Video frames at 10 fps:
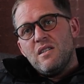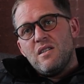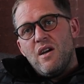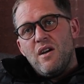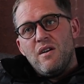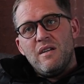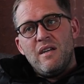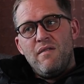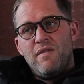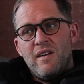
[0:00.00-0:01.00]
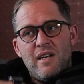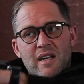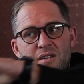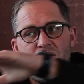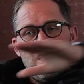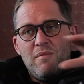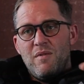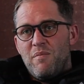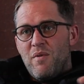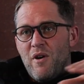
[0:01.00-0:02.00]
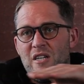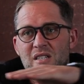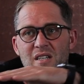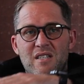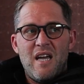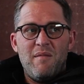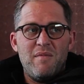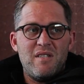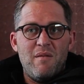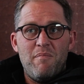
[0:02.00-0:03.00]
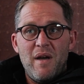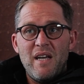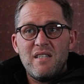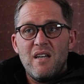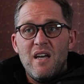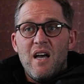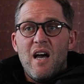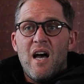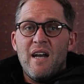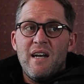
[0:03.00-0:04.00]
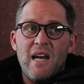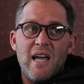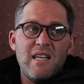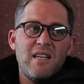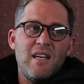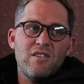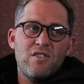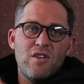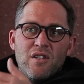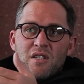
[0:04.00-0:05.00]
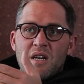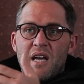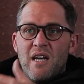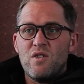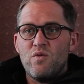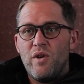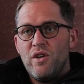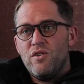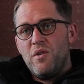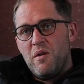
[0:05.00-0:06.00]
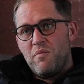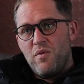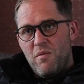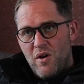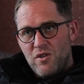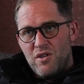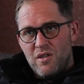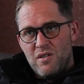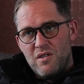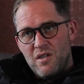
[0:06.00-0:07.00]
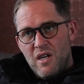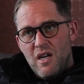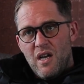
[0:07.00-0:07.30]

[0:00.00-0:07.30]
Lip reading: So definitely to keep the price the same is the best, unless in certain cases where you're doing promotions,